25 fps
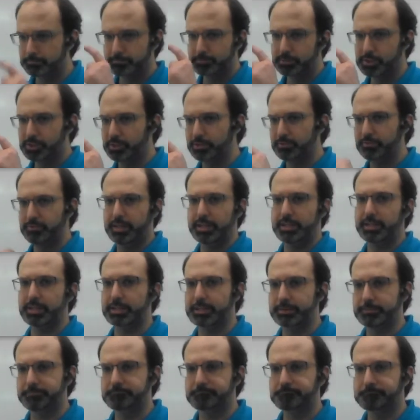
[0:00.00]

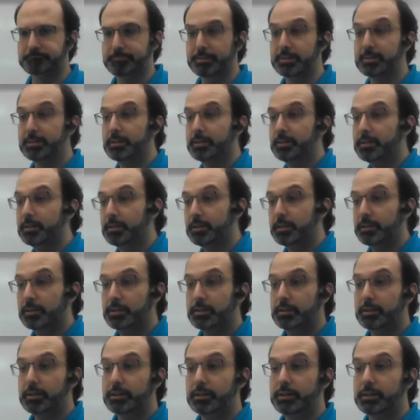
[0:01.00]
Convenient.
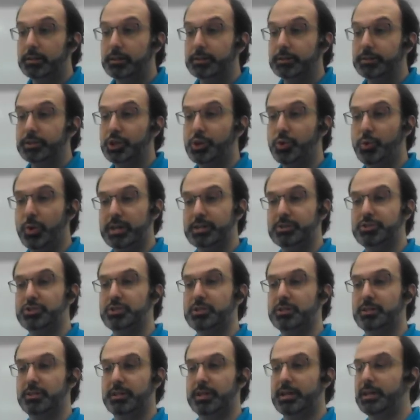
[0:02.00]
The
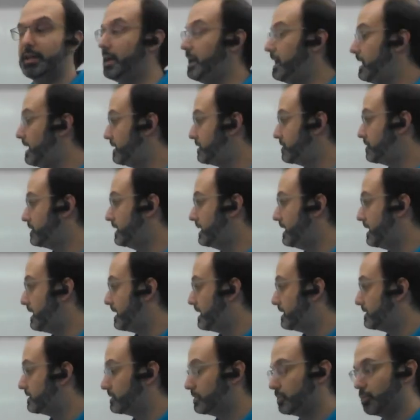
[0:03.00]
question then actually
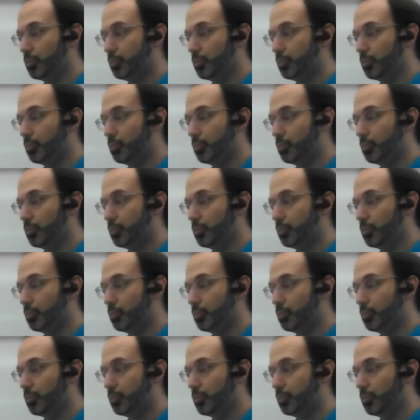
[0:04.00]
asks,